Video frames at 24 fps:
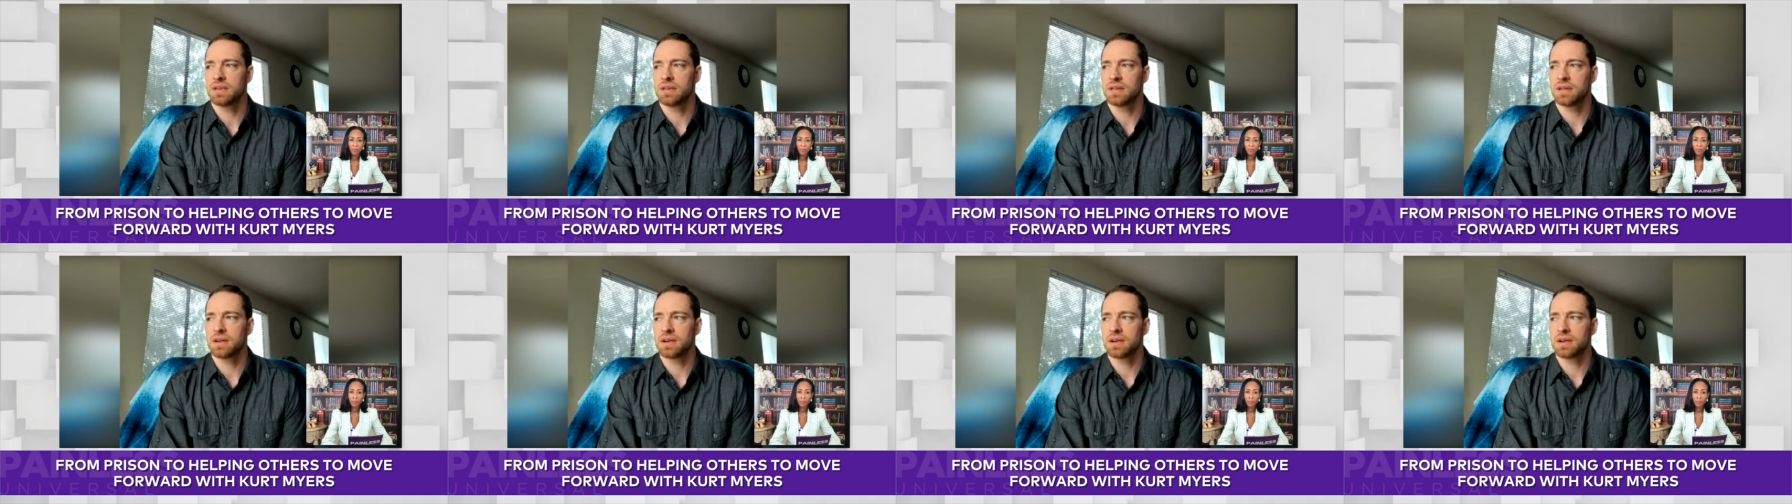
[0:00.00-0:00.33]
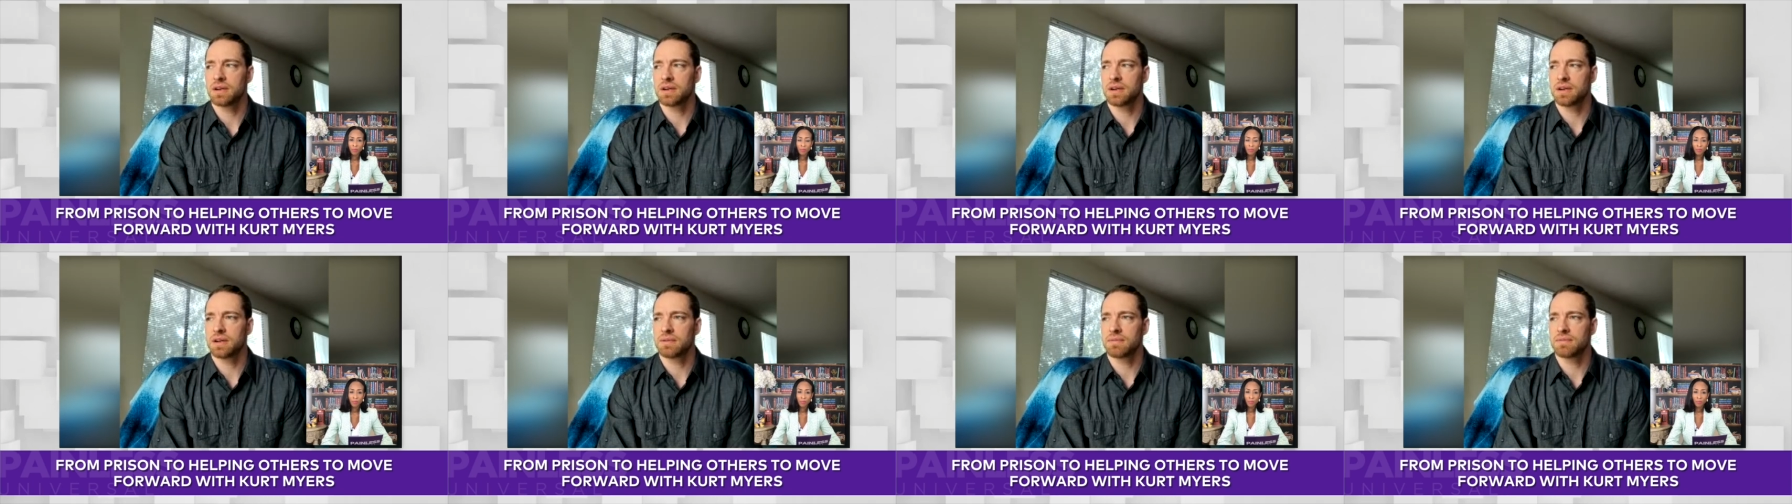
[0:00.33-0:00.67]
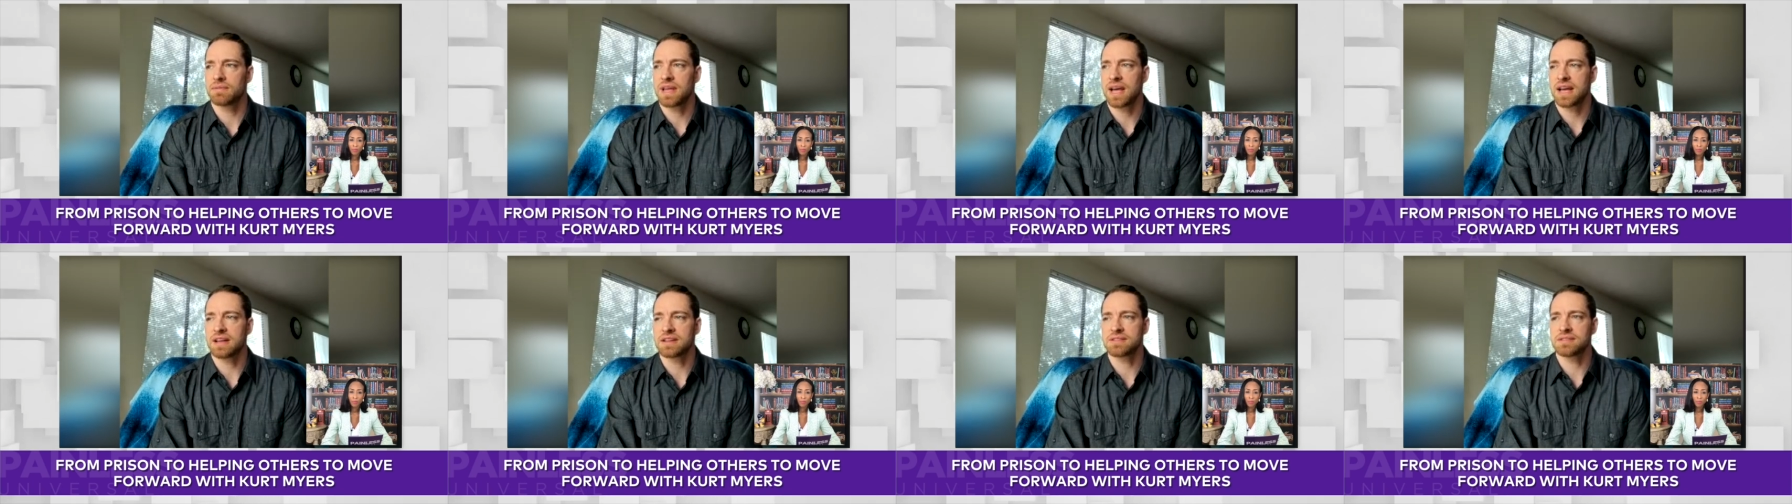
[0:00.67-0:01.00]
uh,
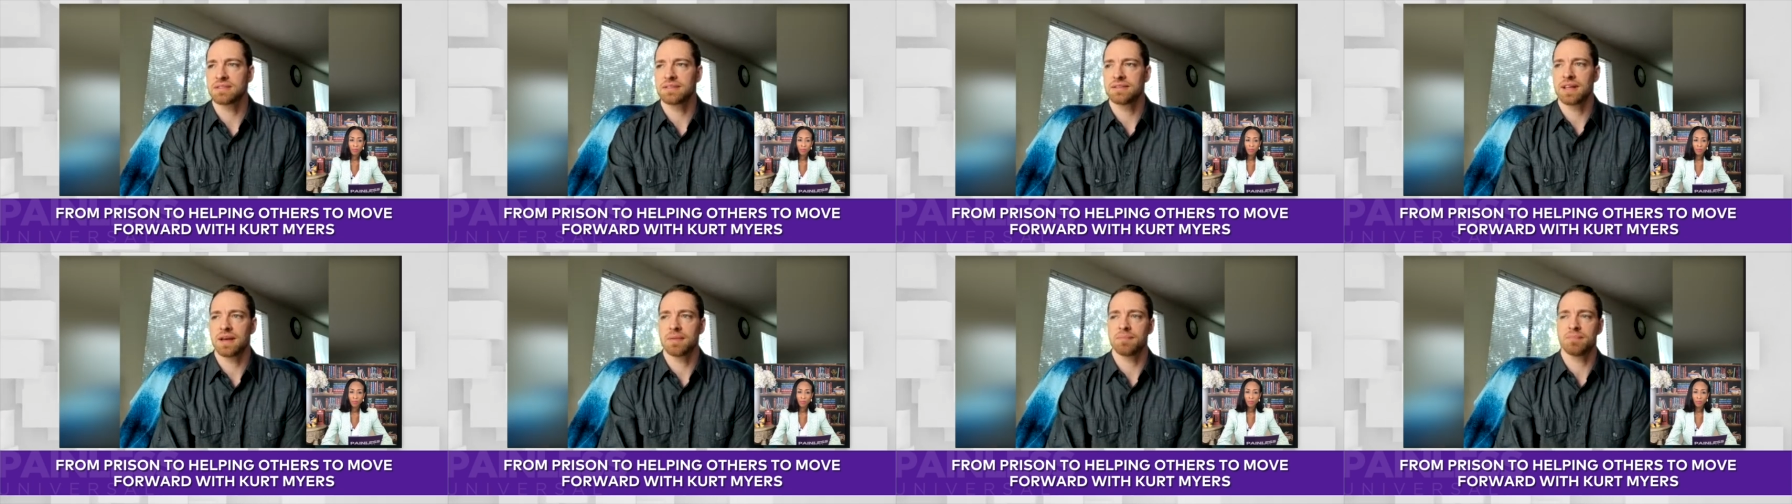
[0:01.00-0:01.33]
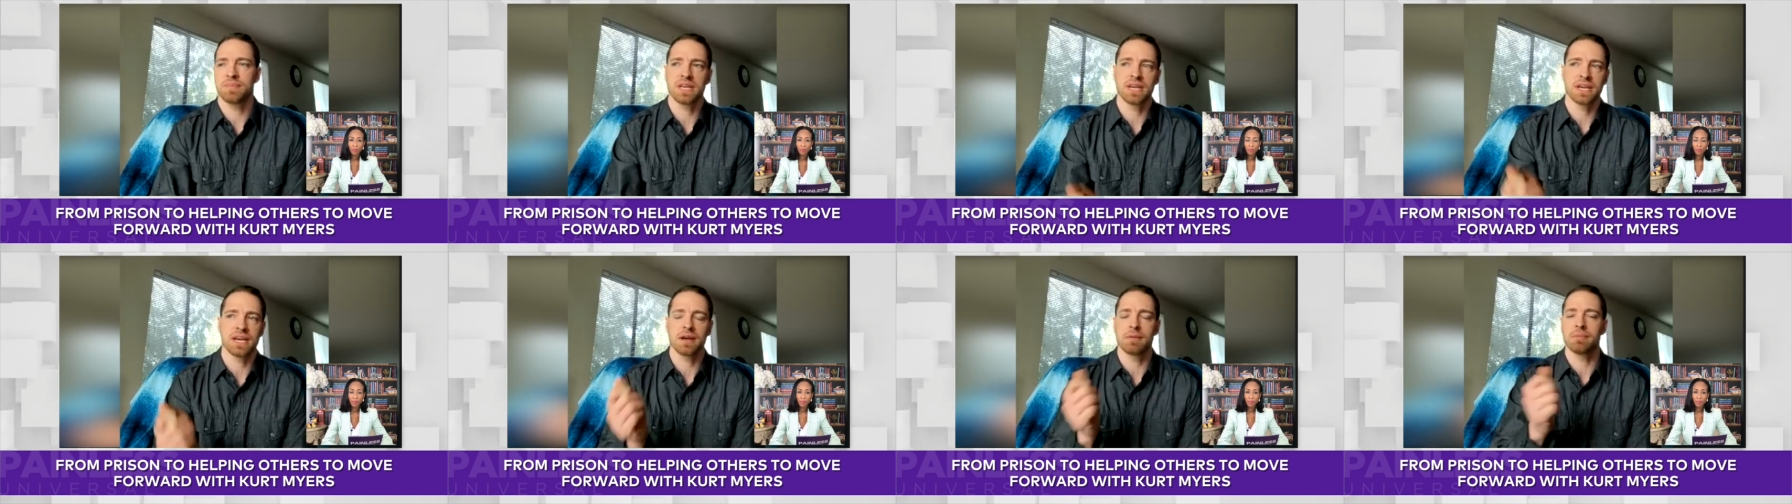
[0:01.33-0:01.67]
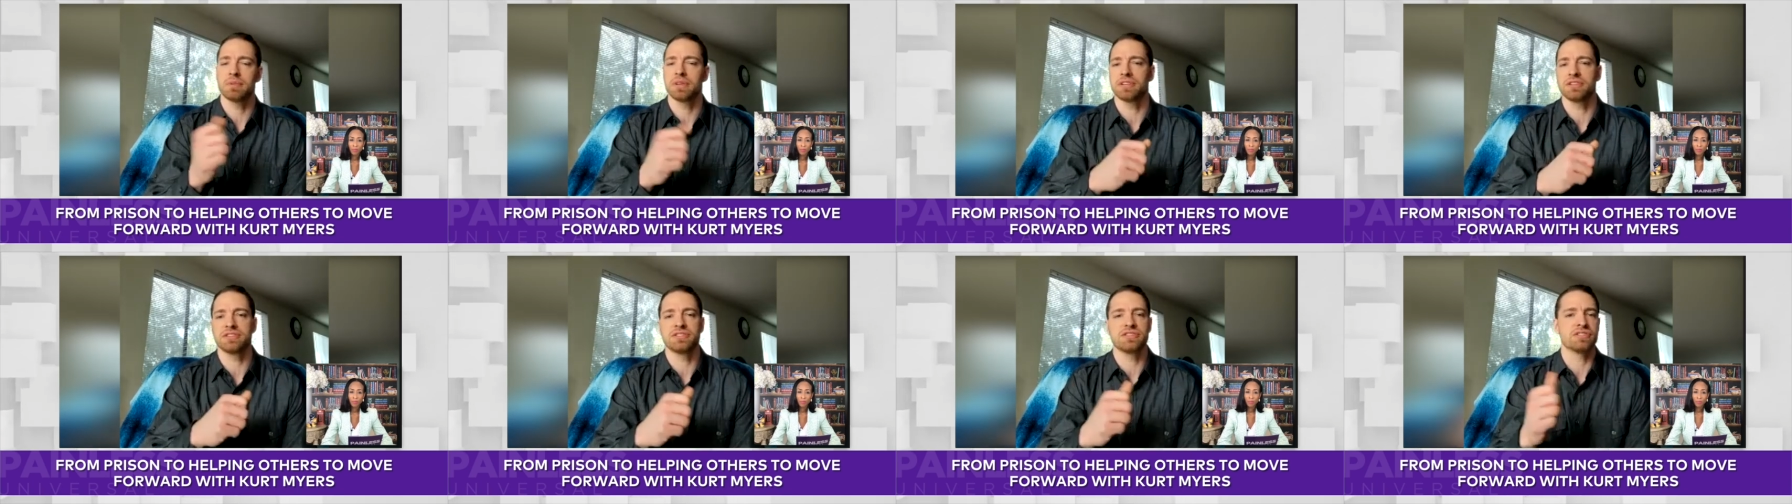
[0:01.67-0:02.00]
that that being
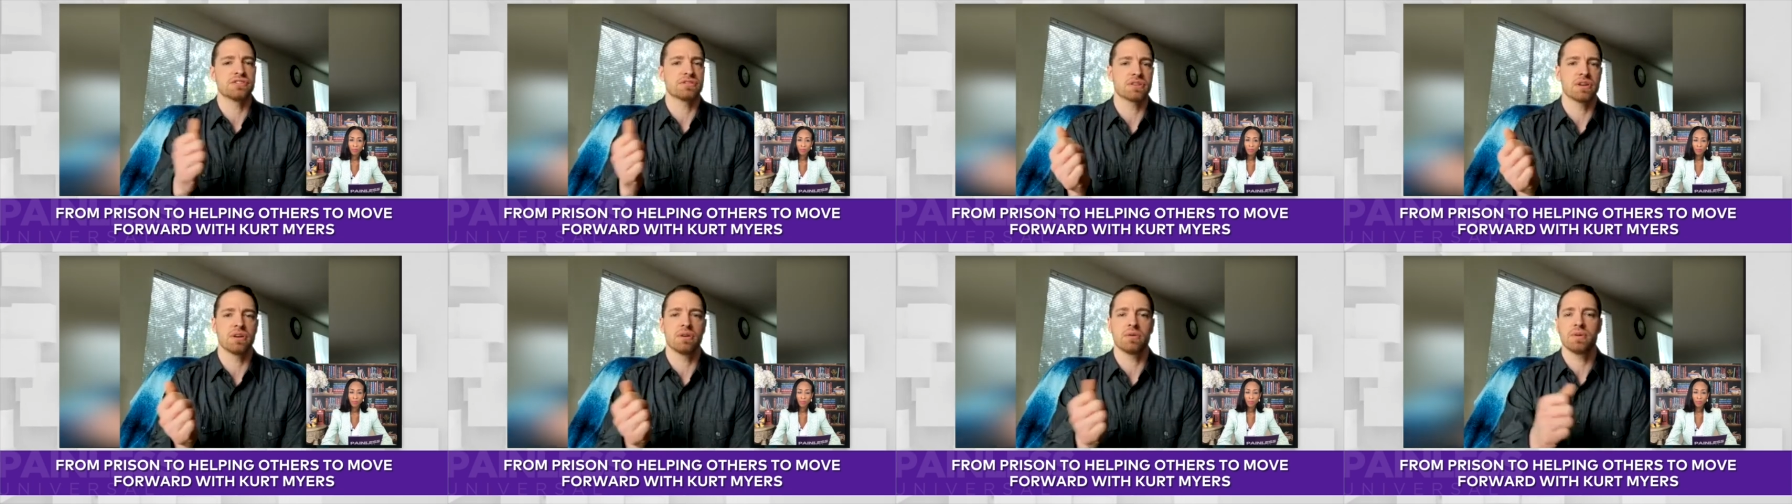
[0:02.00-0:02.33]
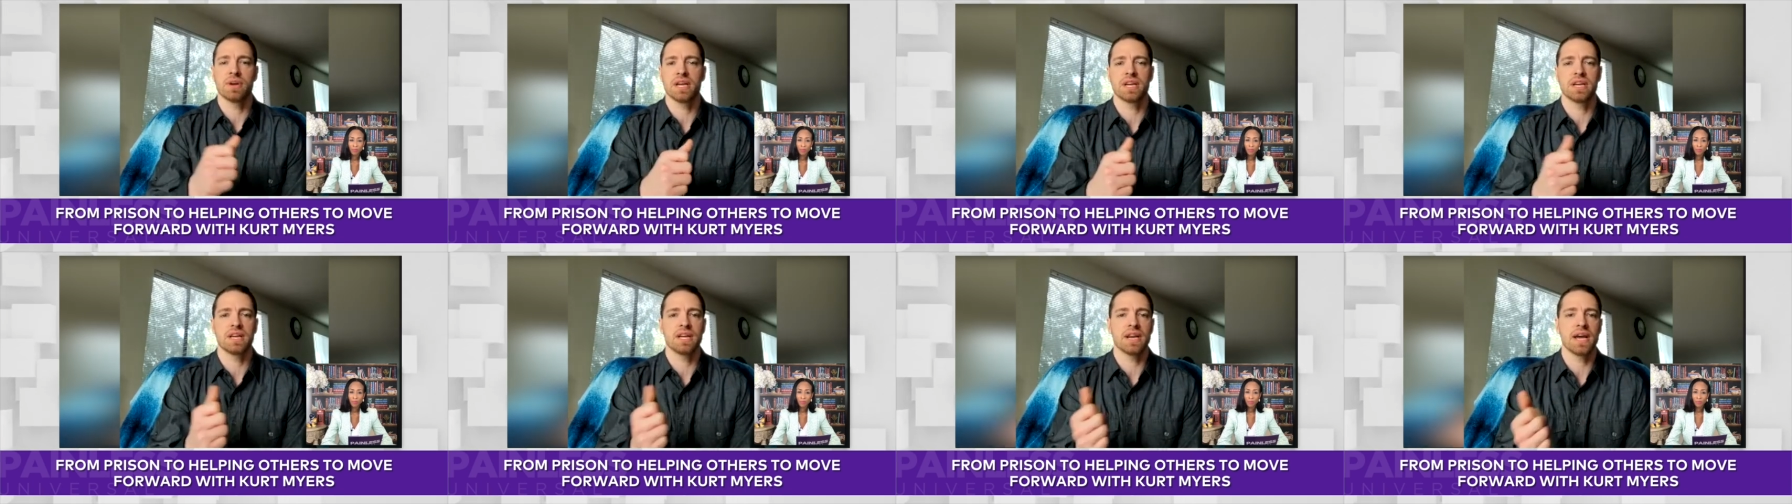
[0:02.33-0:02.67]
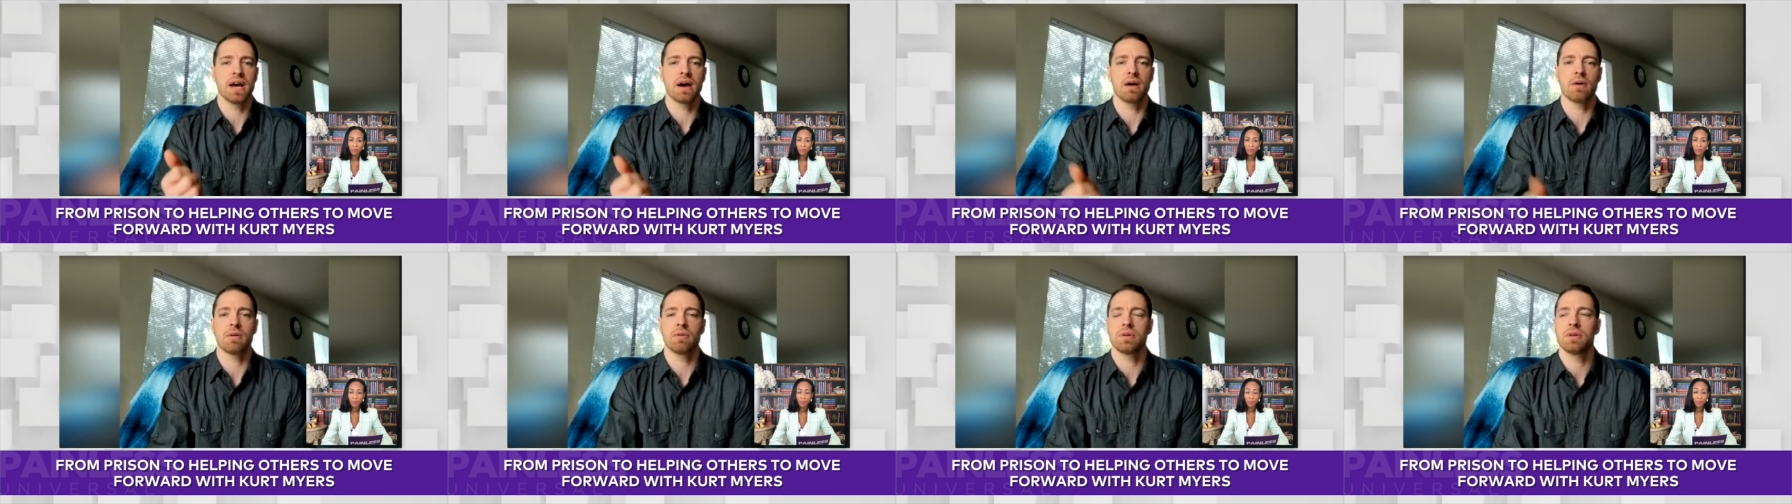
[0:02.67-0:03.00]
able to just go in and
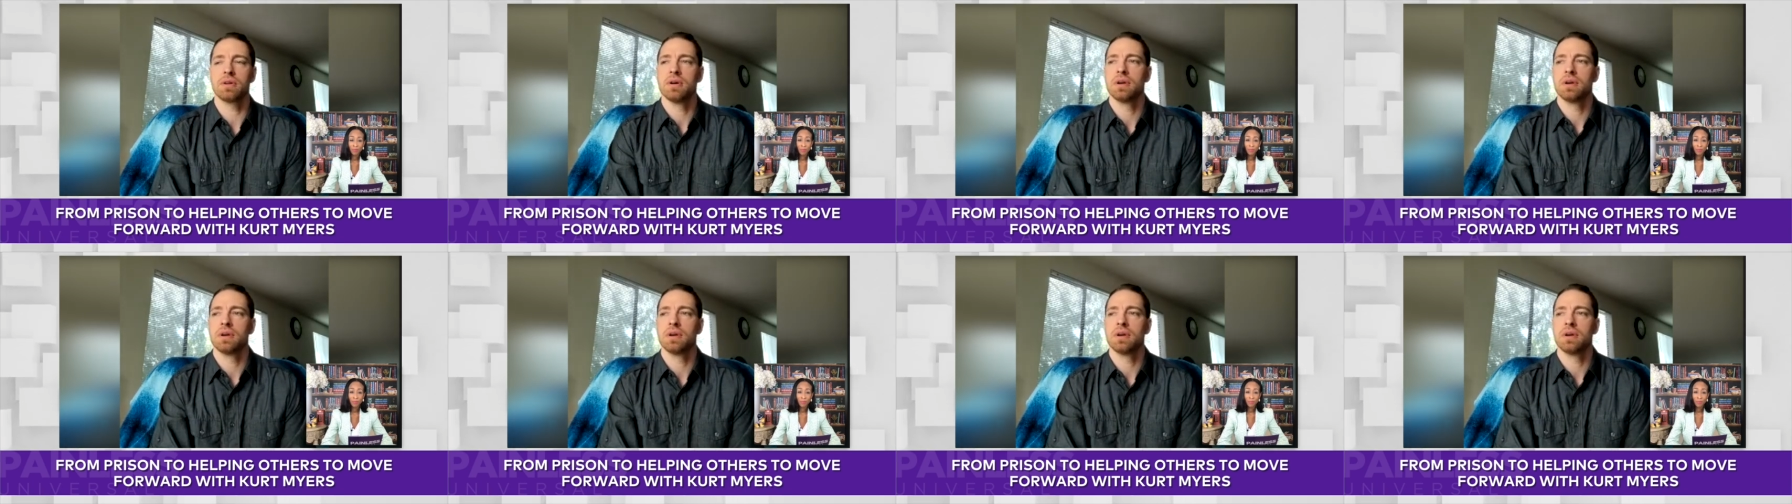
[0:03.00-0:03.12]
out.